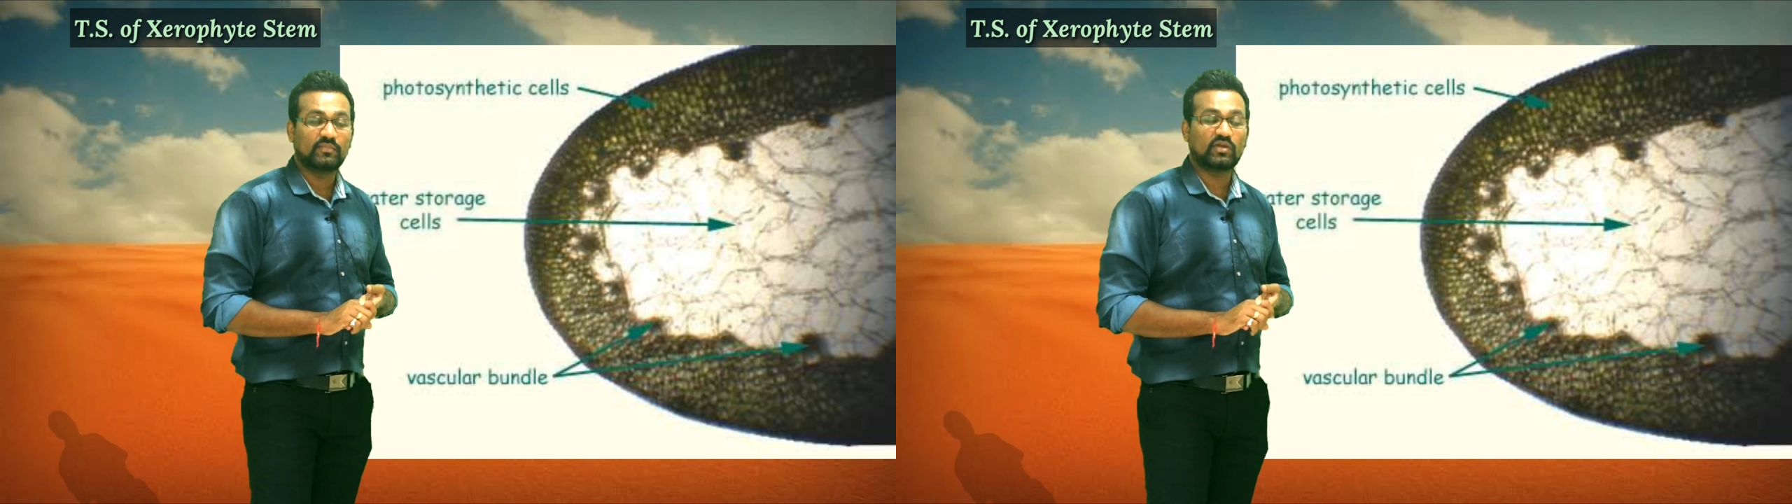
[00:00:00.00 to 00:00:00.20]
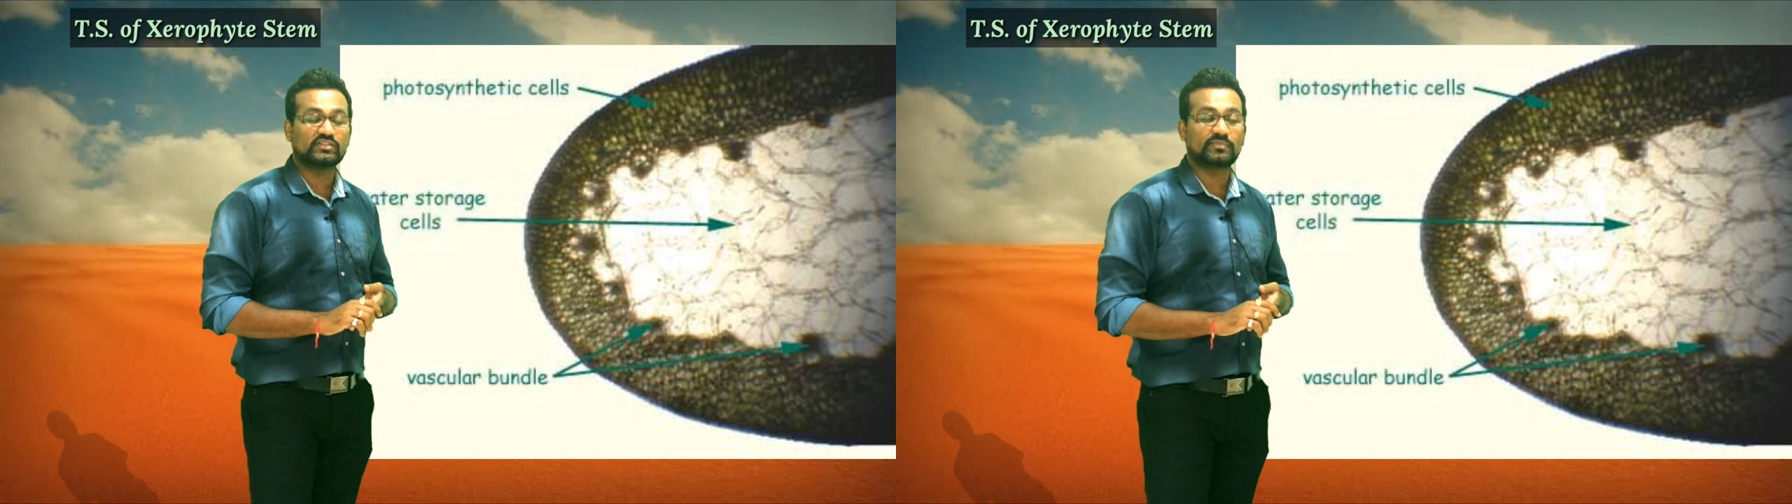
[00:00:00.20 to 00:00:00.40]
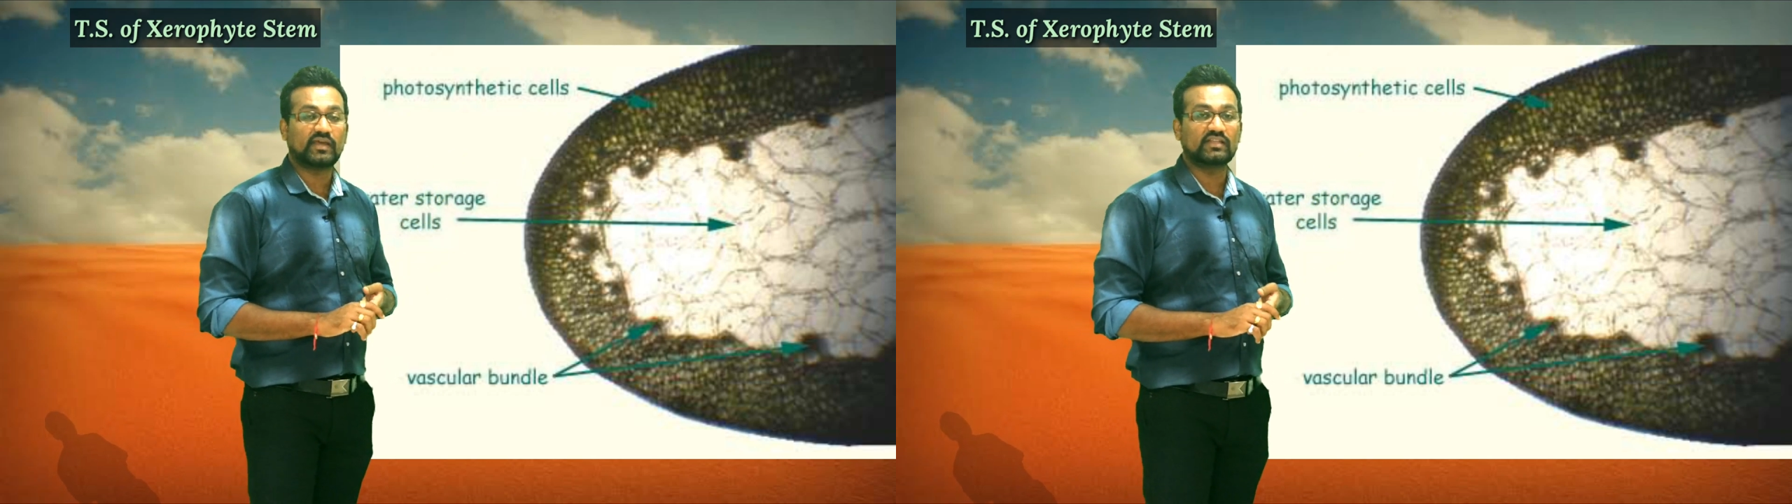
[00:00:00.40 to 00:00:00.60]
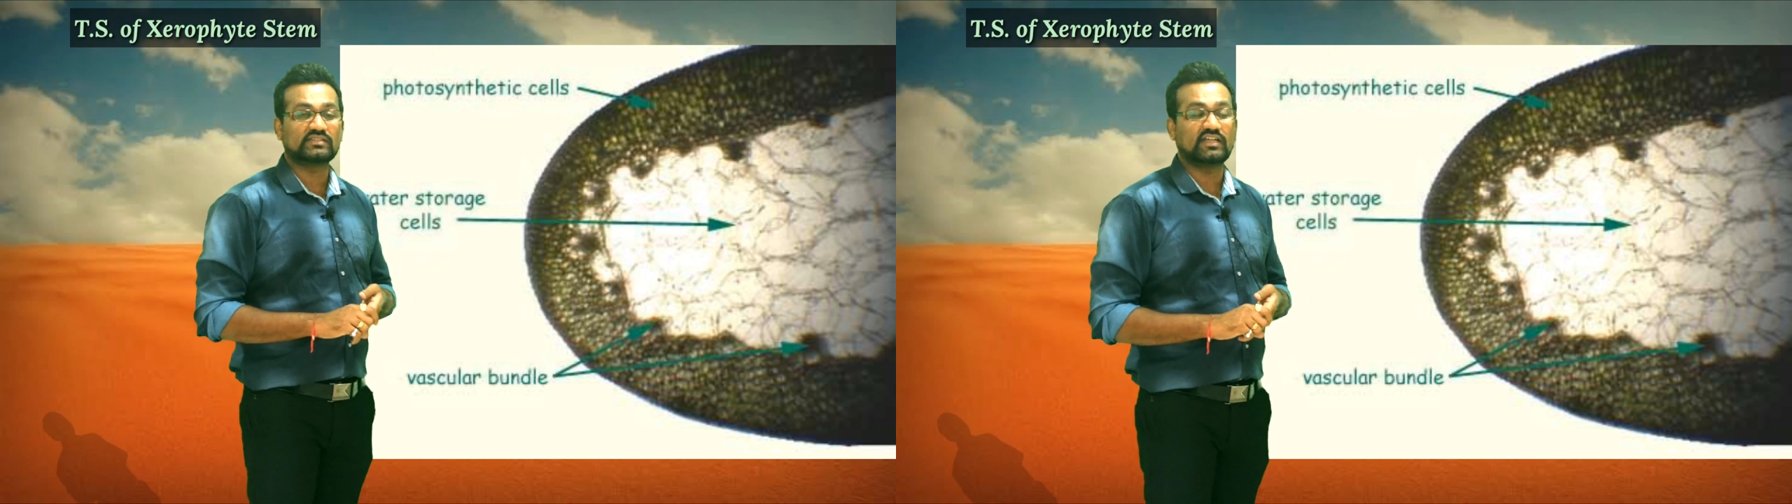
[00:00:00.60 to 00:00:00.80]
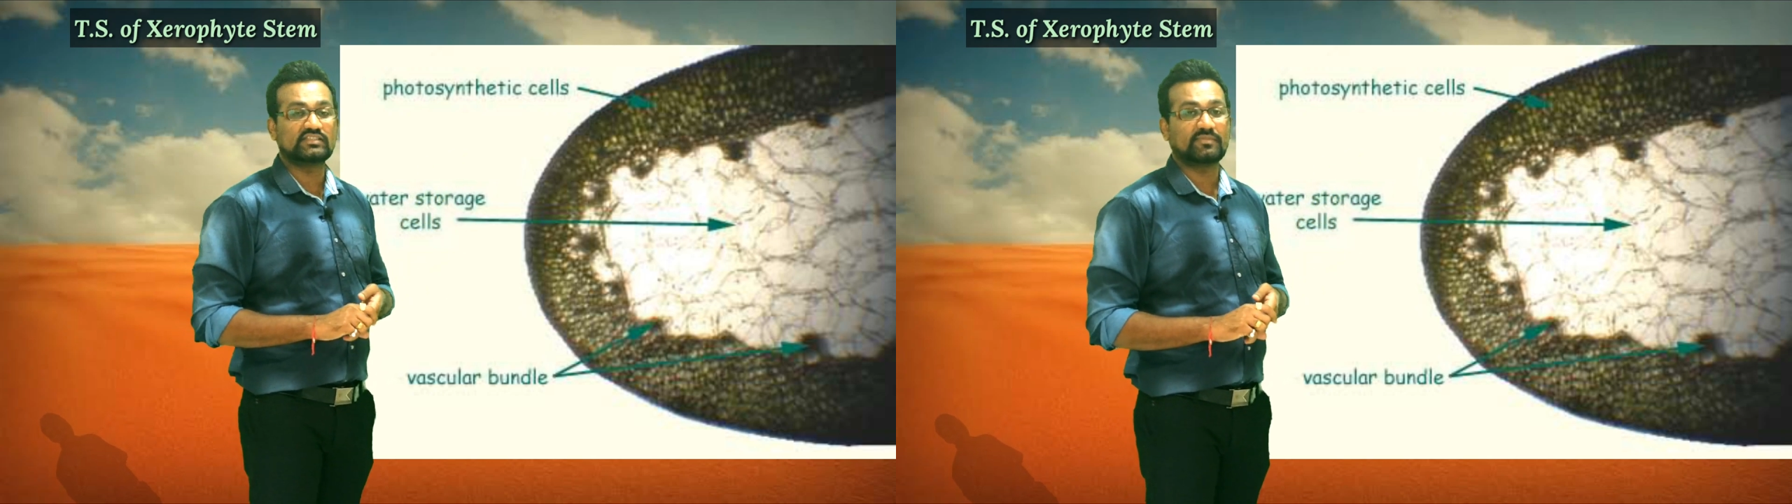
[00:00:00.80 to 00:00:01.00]
Because
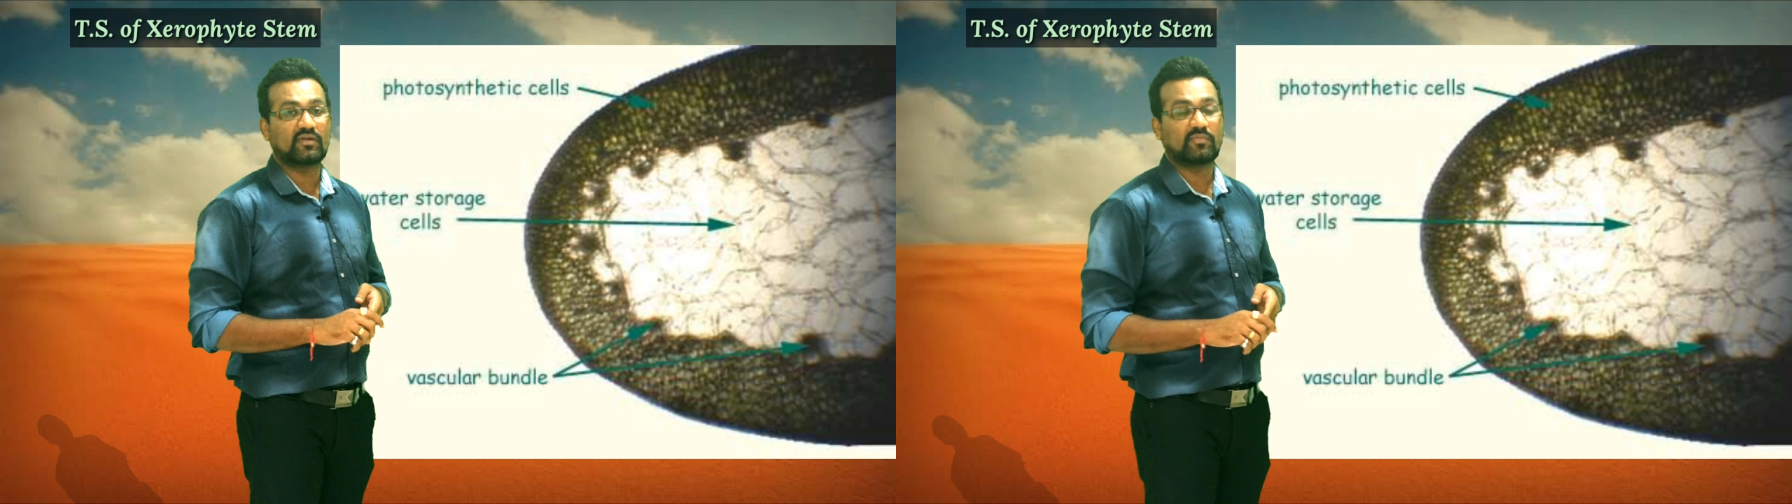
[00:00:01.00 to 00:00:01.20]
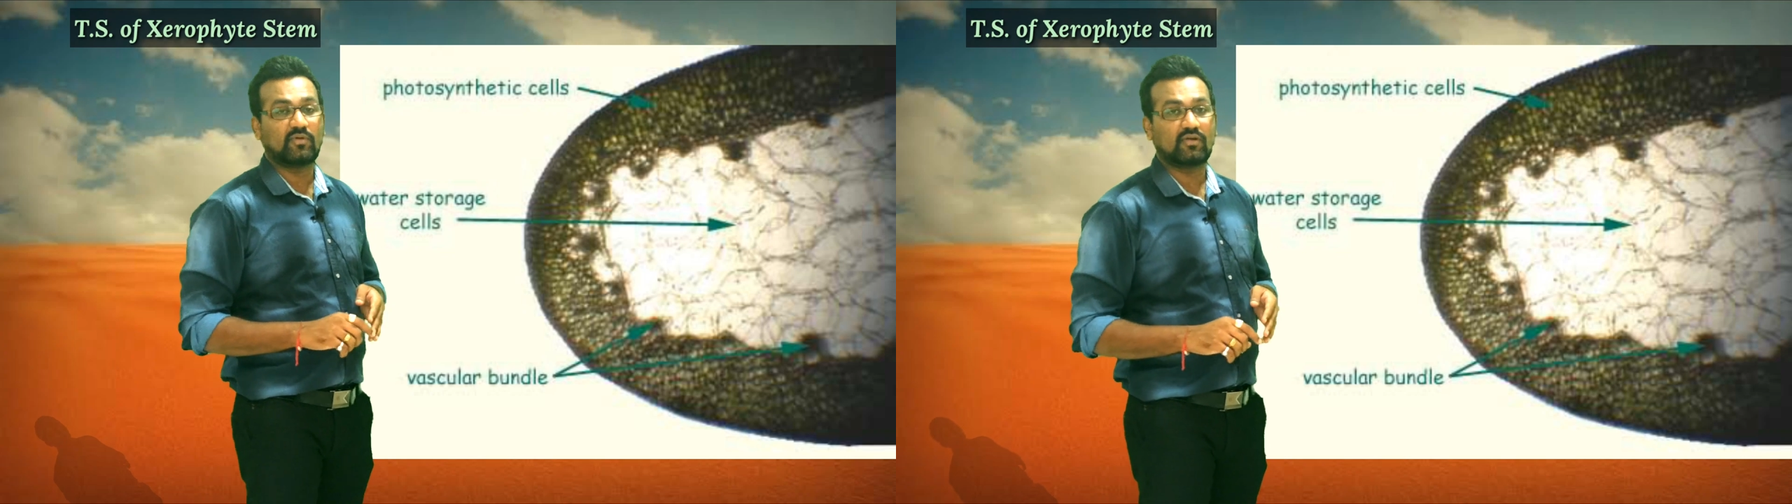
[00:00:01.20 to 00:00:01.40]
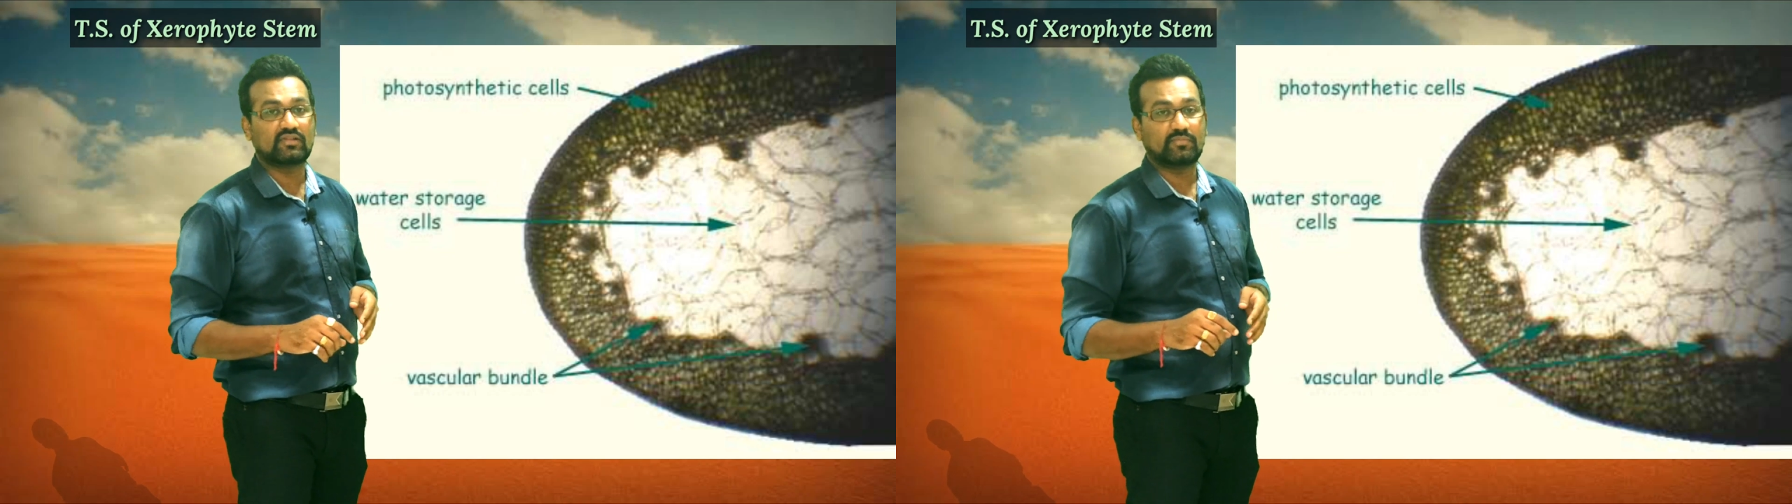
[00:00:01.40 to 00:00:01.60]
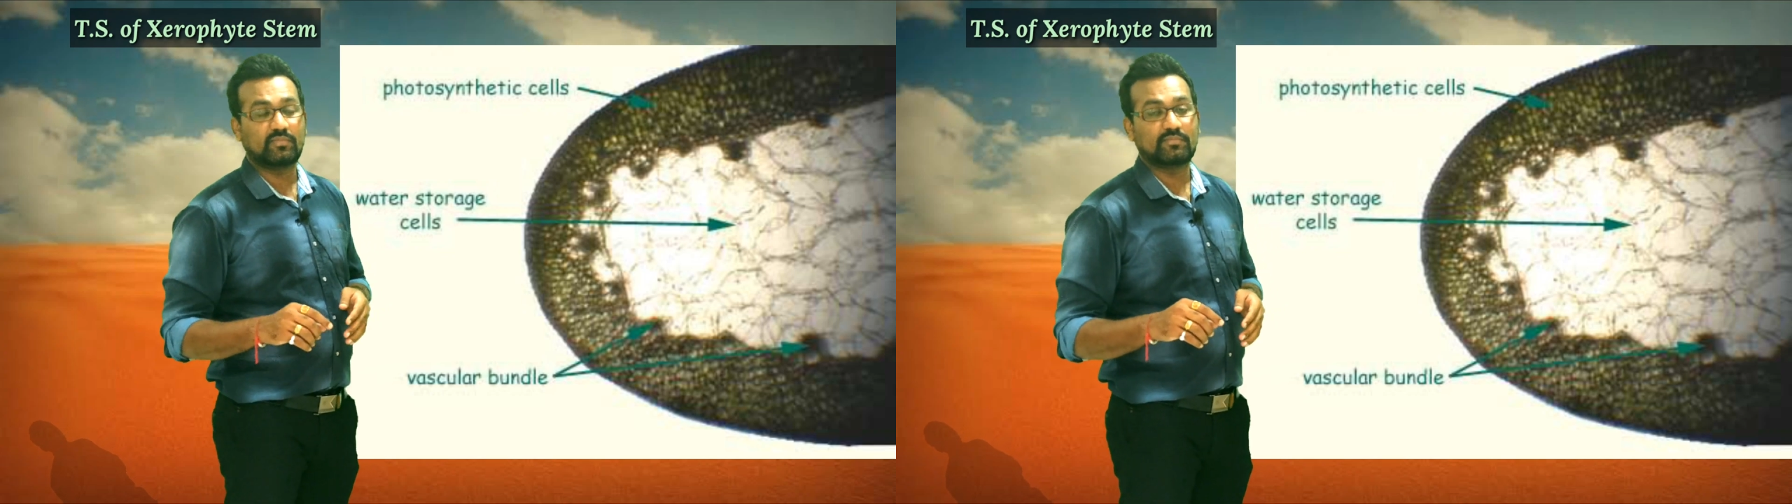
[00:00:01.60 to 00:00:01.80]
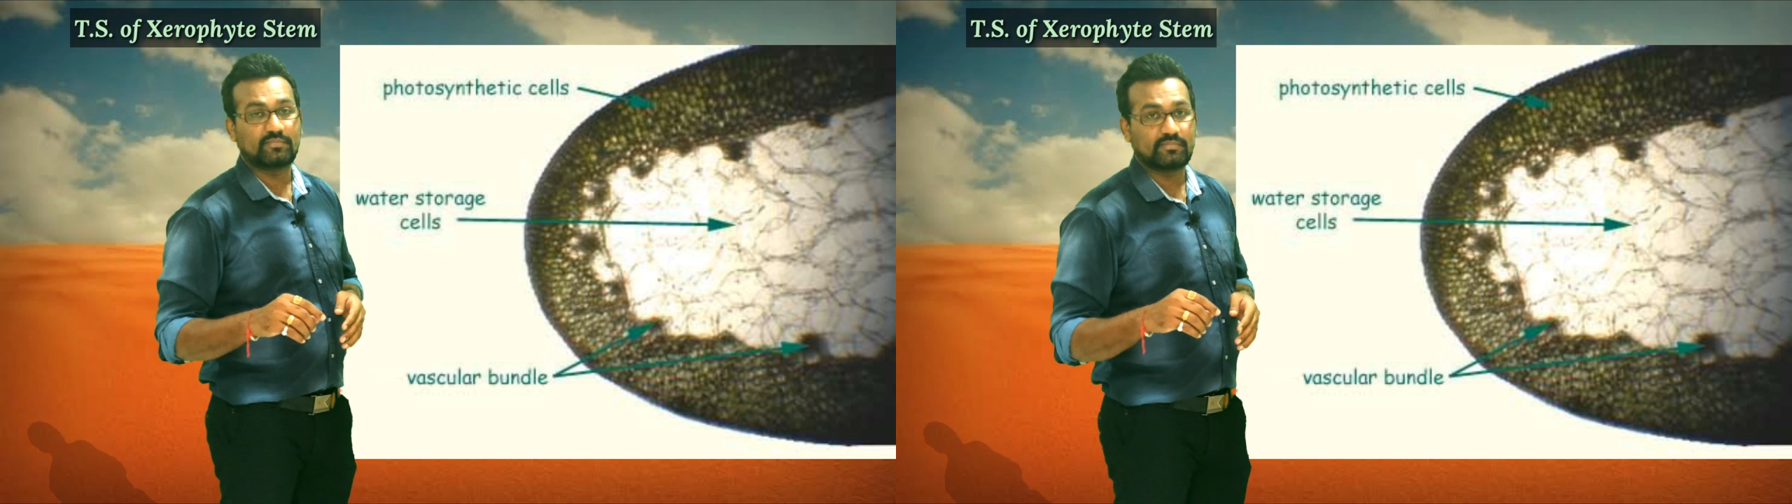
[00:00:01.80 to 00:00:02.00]
palisades perform the